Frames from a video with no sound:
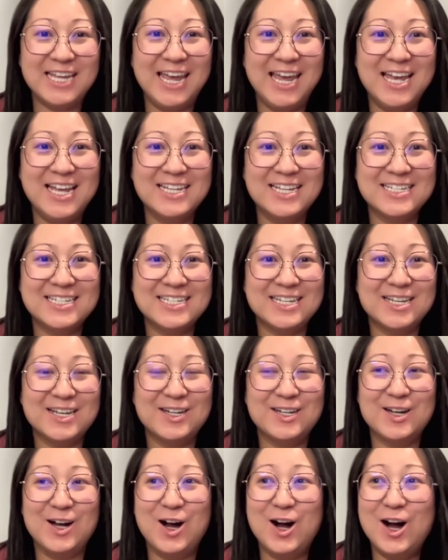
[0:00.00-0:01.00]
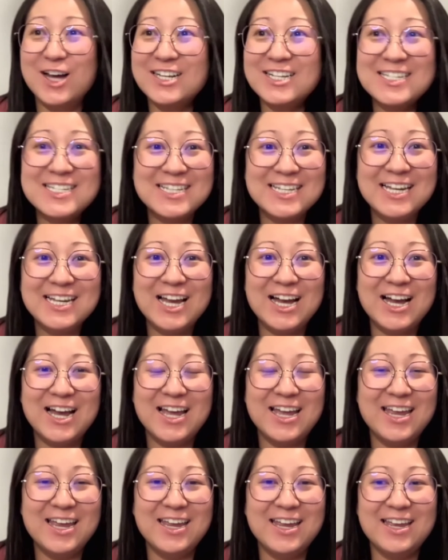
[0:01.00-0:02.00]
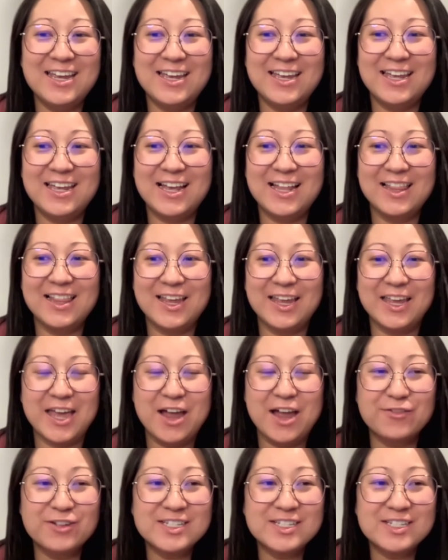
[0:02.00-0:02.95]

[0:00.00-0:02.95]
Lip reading: And honestly, ever